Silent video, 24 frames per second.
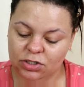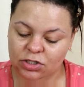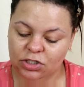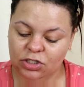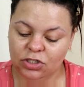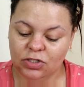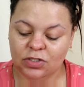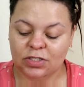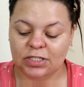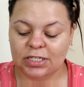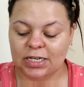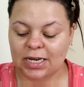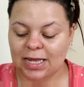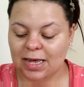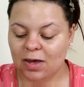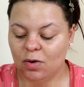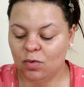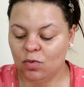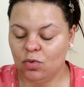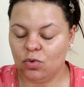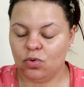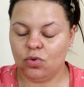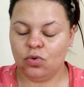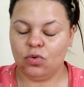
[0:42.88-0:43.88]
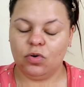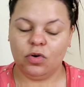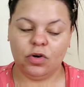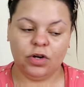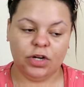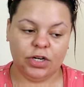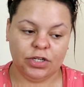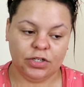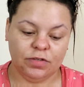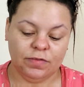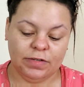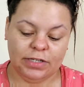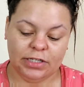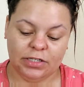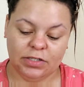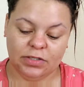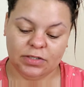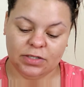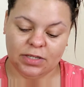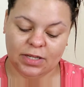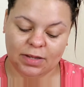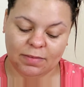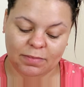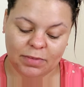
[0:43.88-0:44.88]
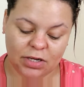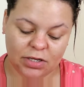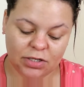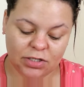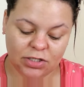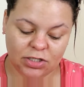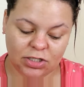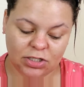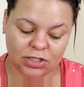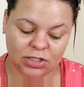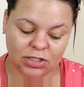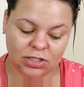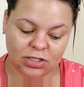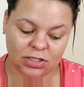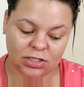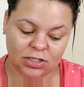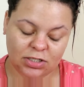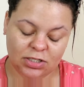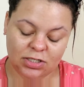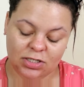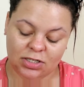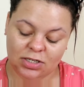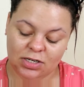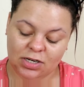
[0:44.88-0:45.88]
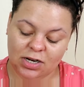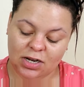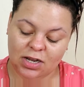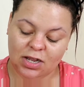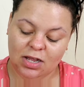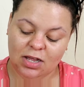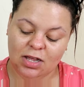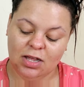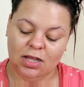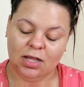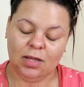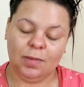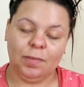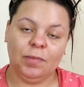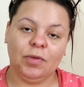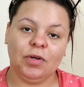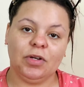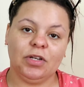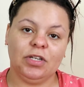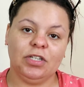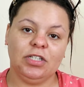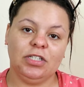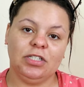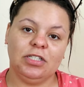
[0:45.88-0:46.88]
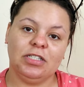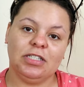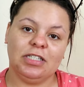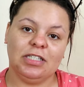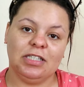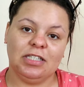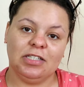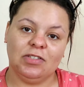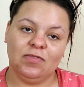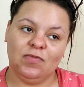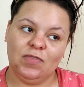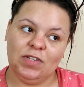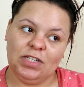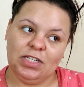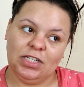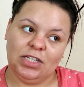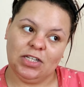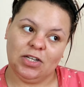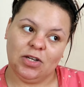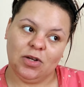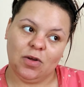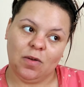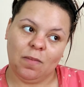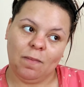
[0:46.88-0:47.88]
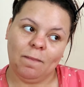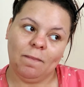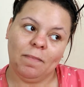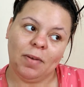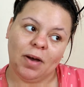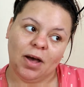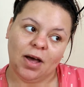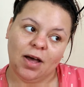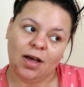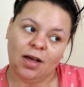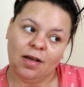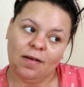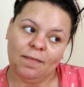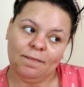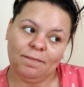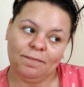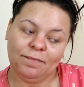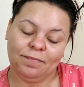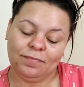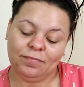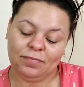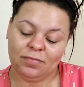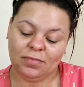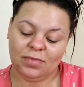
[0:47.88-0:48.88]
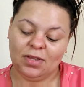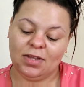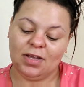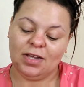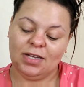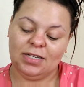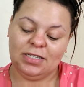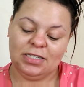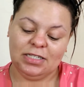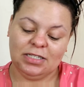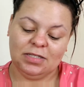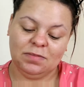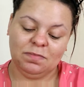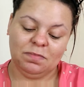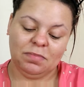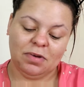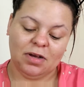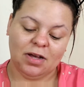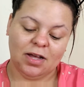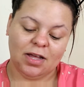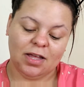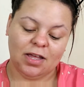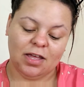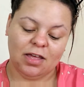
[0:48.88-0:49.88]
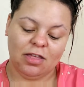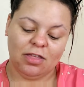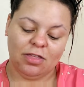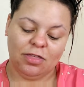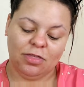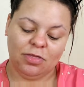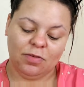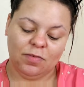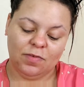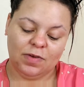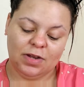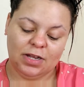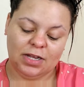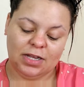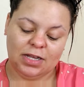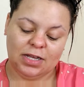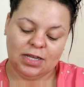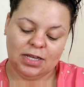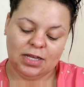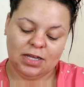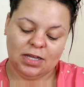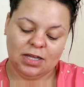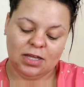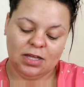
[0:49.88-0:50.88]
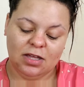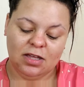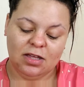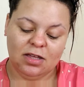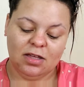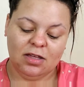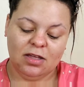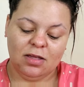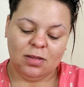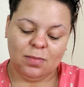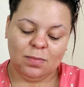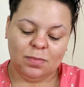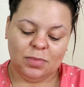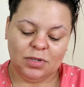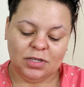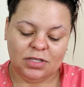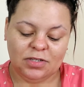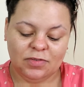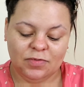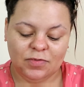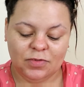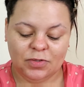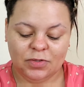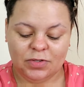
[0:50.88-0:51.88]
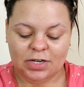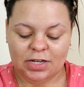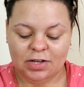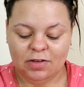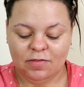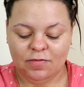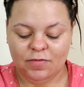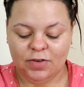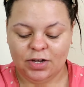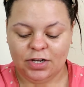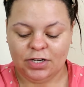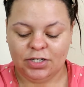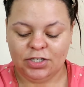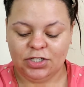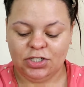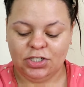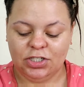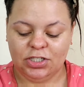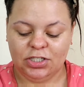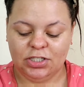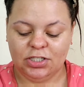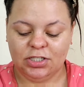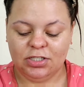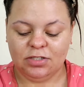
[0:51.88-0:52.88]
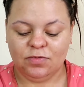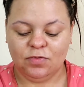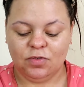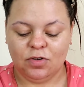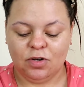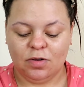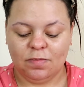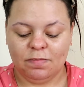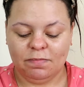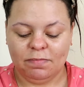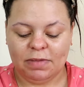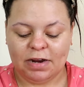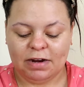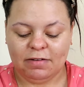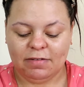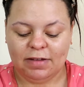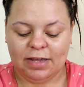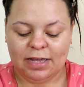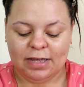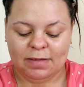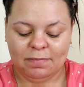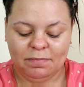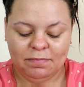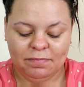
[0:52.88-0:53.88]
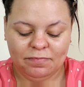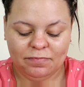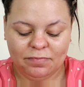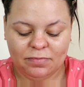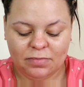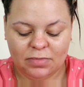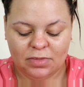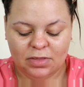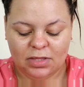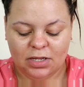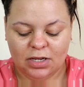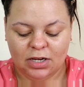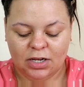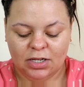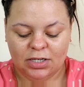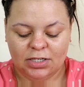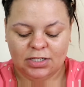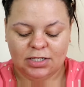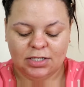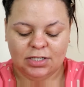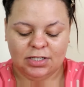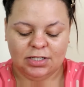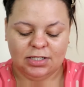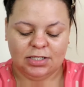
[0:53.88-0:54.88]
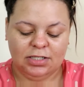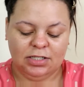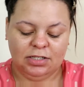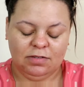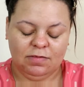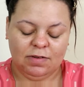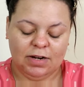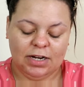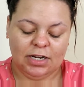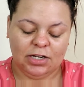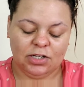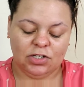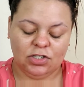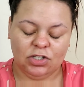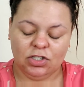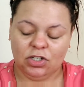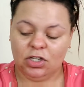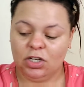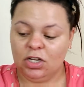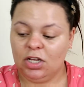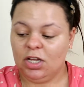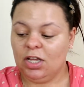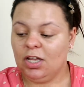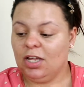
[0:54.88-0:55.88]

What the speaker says: use it now or I don't really use it that much. I'm not going to use it in this video, but I did buy 3 beautiful nail varnishes from Barry M, the Under the Sea range,